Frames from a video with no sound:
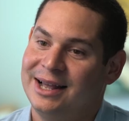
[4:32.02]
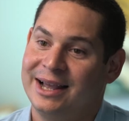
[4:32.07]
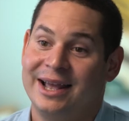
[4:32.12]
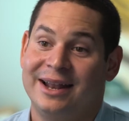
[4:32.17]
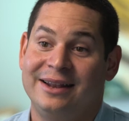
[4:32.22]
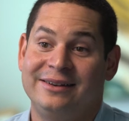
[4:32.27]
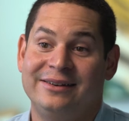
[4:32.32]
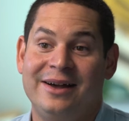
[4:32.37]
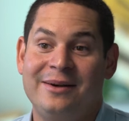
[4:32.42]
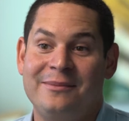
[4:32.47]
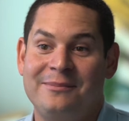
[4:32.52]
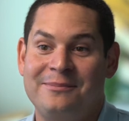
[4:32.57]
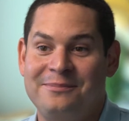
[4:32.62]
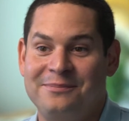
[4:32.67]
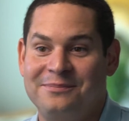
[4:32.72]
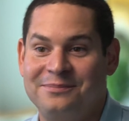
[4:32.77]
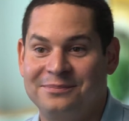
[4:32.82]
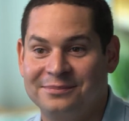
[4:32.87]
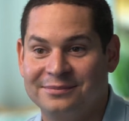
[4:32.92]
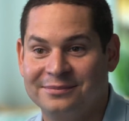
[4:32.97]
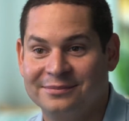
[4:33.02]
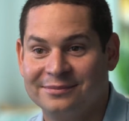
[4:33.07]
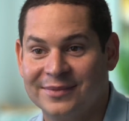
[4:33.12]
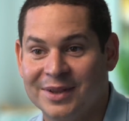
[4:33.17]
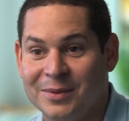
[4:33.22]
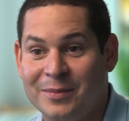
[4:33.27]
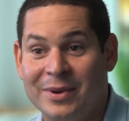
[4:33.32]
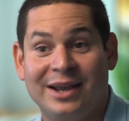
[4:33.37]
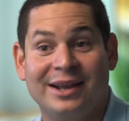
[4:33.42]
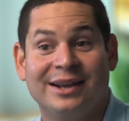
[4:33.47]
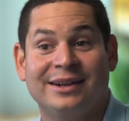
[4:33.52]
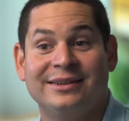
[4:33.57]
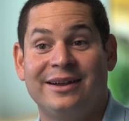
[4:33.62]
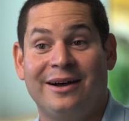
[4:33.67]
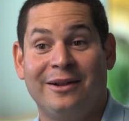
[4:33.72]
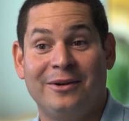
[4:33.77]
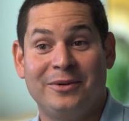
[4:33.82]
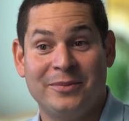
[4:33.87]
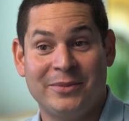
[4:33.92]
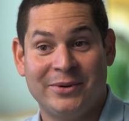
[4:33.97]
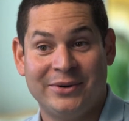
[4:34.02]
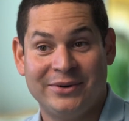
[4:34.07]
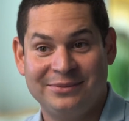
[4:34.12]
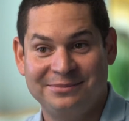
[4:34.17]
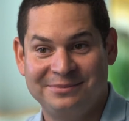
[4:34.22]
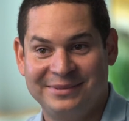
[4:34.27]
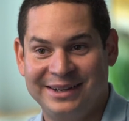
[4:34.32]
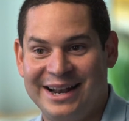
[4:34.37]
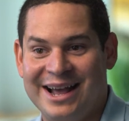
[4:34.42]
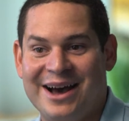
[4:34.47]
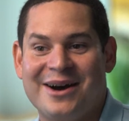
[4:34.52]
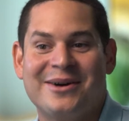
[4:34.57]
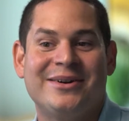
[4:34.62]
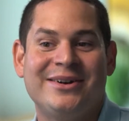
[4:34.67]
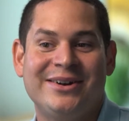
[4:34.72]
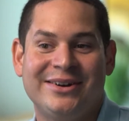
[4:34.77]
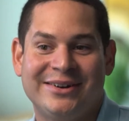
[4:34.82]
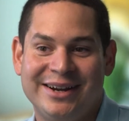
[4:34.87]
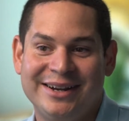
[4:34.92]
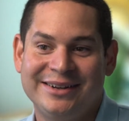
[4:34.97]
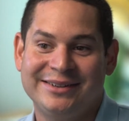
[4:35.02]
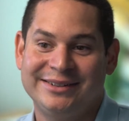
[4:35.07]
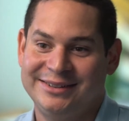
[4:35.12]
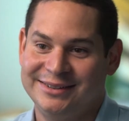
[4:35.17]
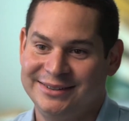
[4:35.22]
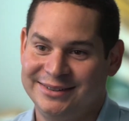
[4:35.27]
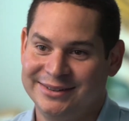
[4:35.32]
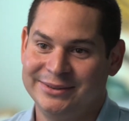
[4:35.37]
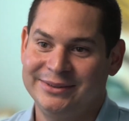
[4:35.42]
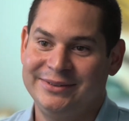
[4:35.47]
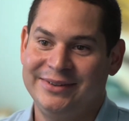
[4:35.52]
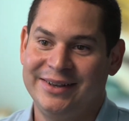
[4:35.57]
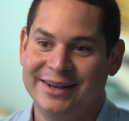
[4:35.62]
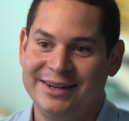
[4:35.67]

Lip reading: I get a job, making $1 more an hour, right? Which is always